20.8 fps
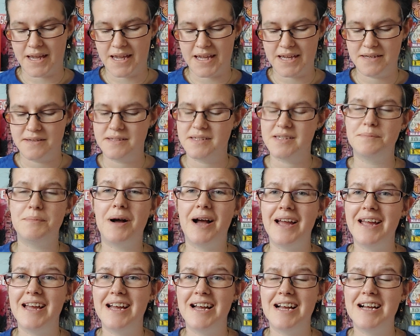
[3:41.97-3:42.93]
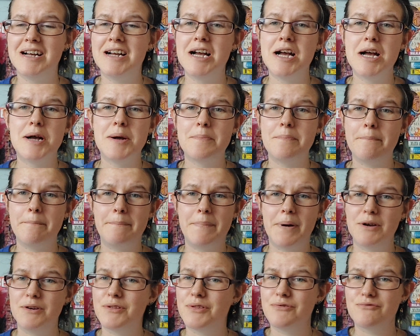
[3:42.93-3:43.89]
inspire
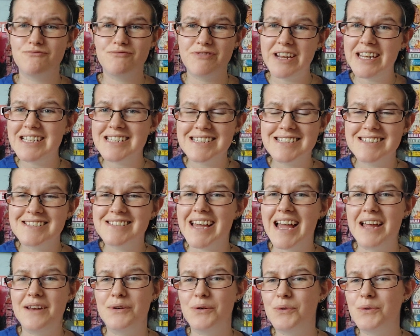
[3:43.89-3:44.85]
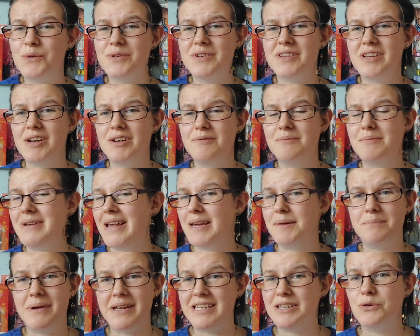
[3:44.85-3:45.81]
both readers and also
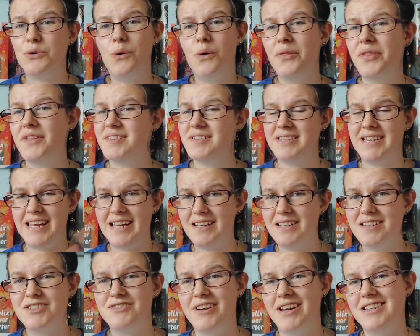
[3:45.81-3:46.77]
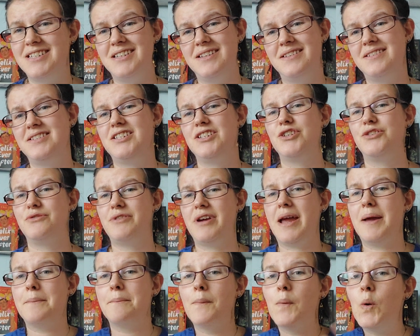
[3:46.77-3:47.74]
like budding authors and illustrators to
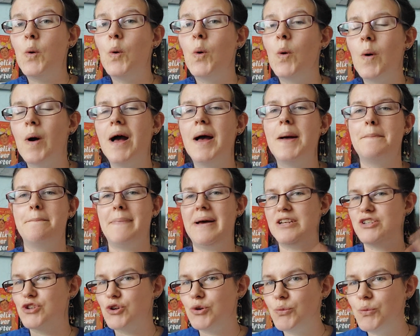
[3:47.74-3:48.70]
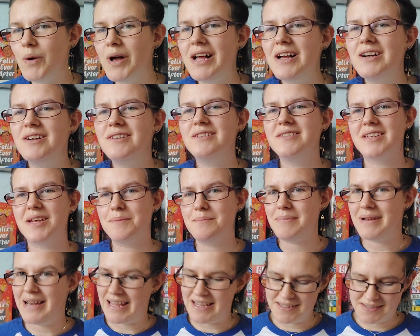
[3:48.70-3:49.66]
create more magical worlds
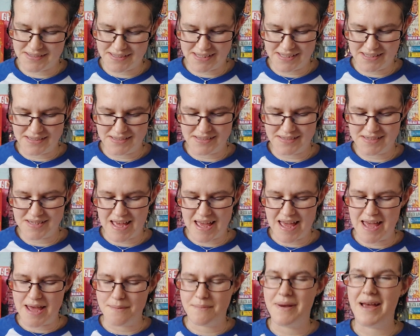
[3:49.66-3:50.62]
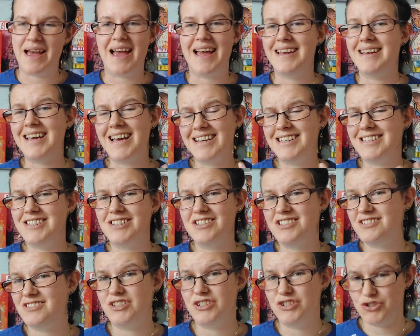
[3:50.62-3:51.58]
and places, and
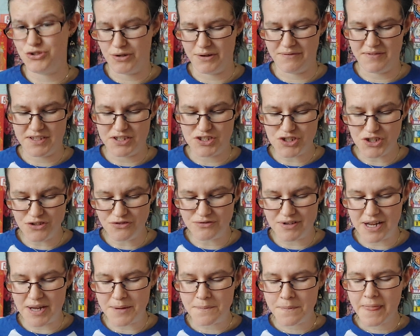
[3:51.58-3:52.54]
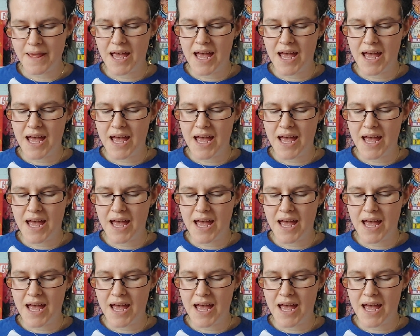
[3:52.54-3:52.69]
just the joy of this genre.